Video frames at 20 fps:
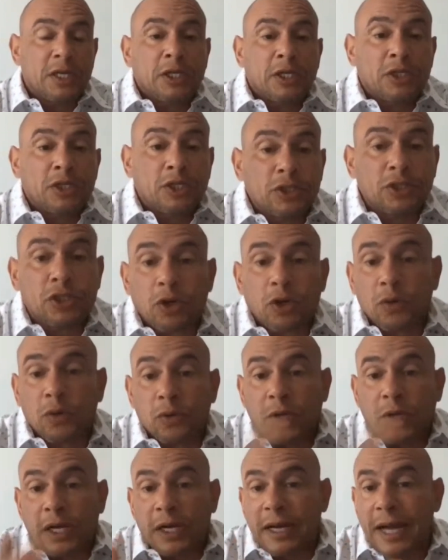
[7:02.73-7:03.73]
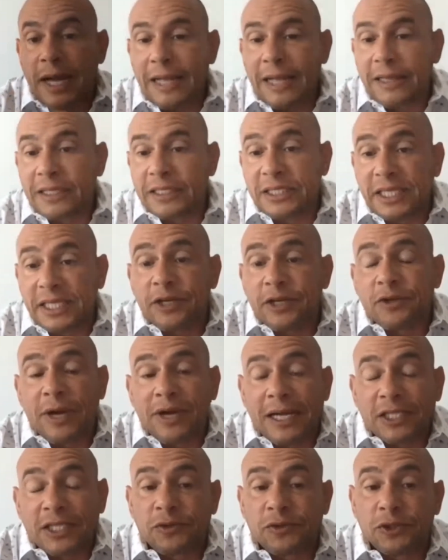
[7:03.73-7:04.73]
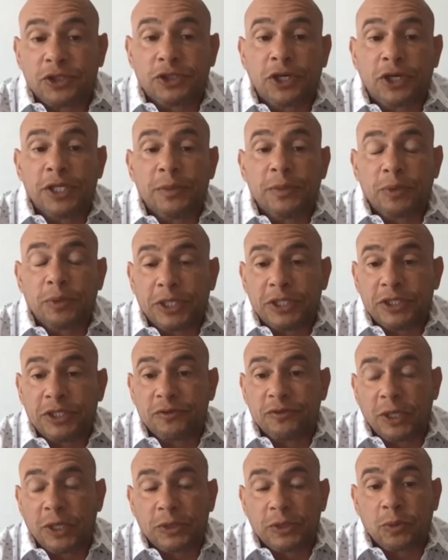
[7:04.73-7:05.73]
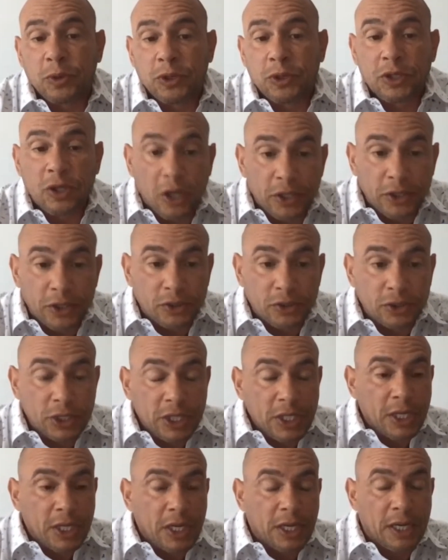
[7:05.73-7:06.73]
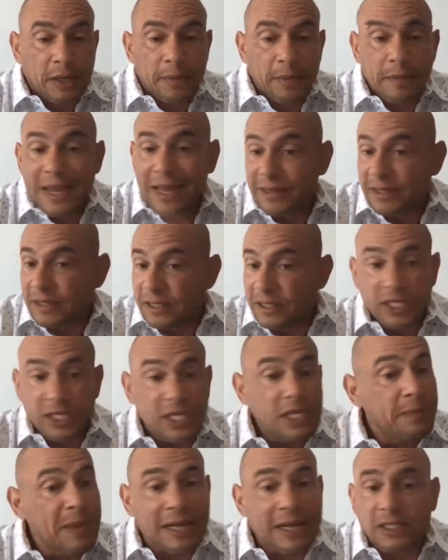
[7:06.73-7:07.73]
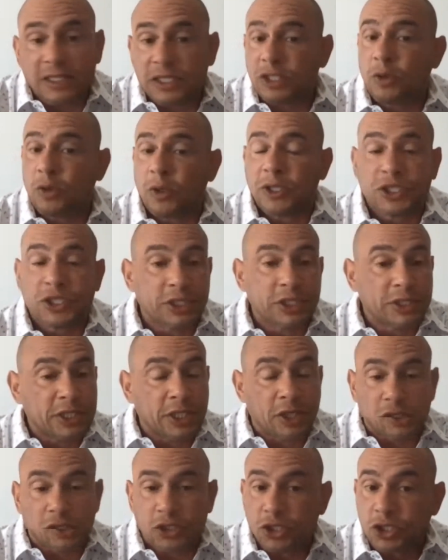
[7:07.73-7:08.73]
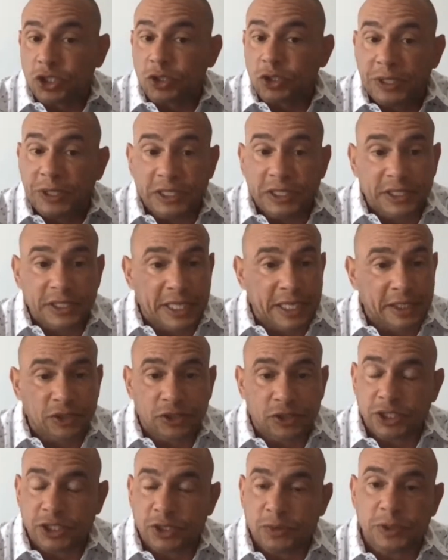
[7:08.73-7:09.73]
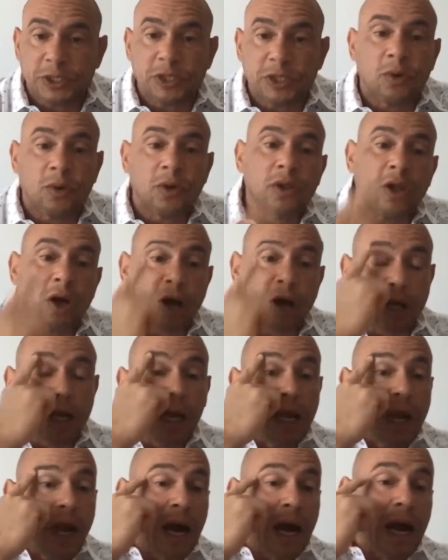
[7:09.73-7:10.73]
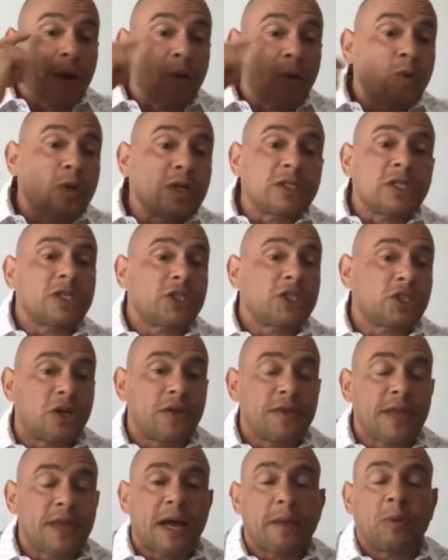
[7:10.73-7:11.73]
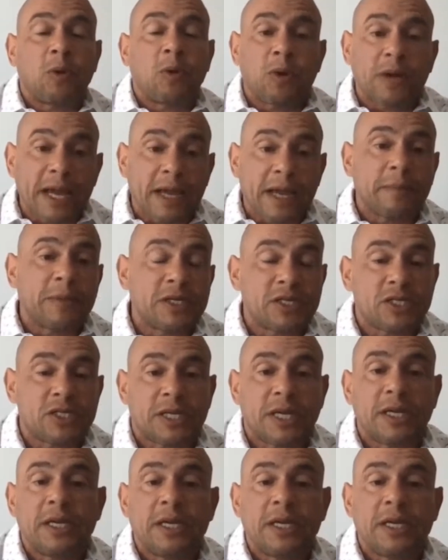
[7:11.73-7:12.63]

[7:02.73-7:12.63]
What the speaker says: So Alexander asked for starting price of Westport Condos, and keep asking questions, and I'll just squeeze in answers as we go along. I will touch on that, but what I am going to say